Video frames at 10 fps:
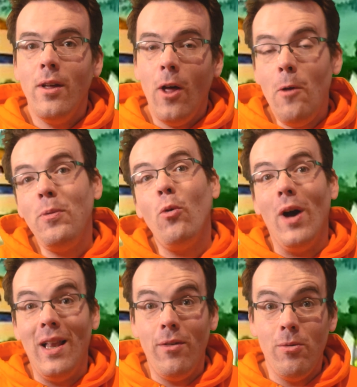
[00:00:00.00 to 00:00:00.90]
Hope you're
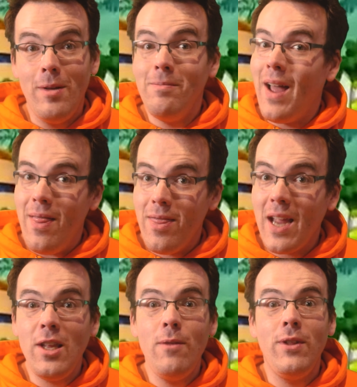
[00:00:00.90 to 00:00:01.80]
well, everyone, and
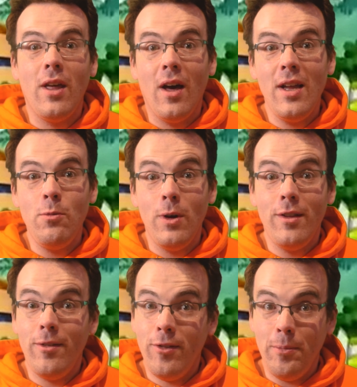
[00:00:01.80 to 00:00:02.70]
thank you for the kind
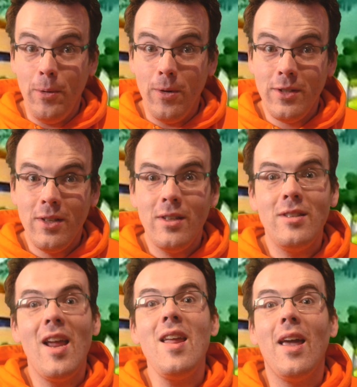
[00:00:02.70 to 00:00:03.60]
words and support.
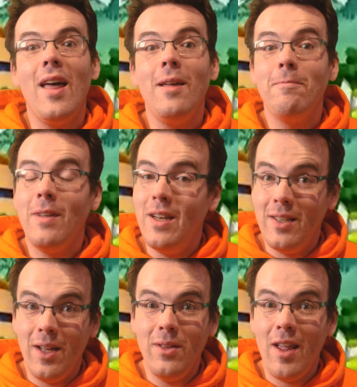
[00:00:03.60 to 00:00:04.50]
Take care, and
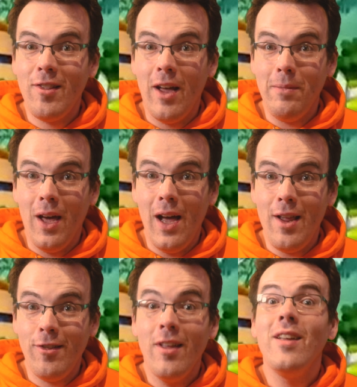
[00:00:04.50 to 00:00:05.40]
until next time,
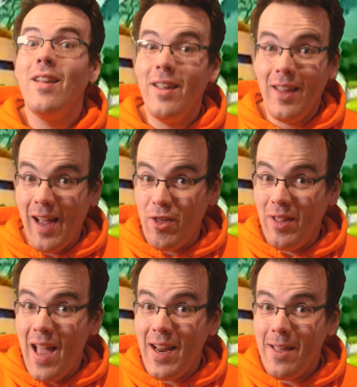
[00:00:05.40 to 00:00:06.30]
guys, catch you
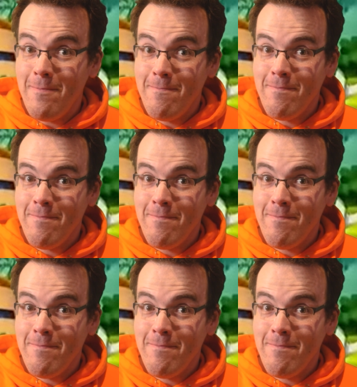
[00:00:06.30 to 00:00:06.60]
later.